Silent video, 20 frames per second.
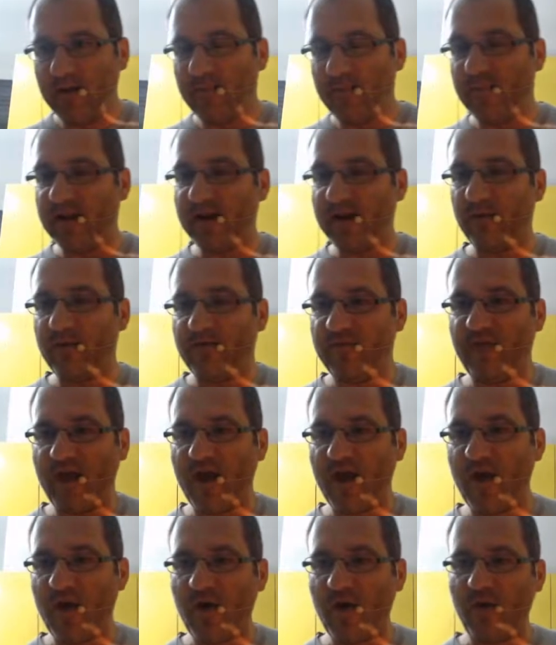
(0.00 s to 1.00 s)
Play with
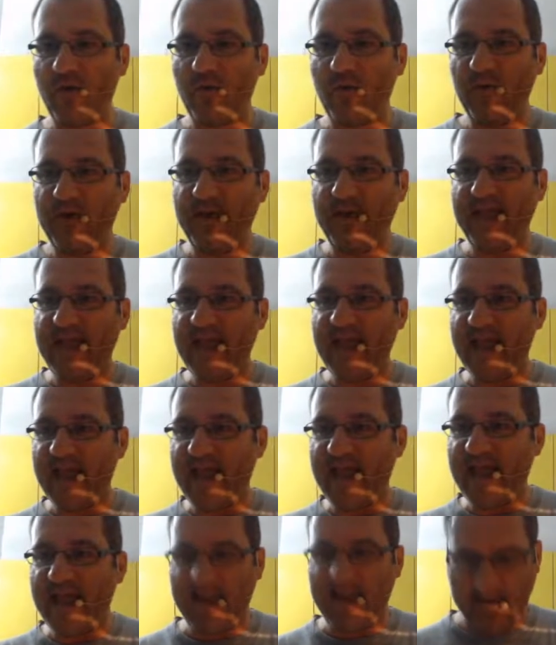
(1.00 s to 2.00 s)
dough!
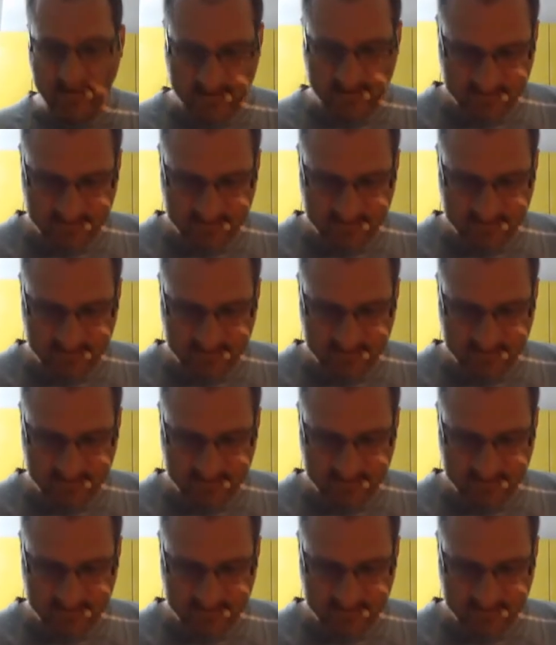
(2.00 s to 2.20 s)
Yay!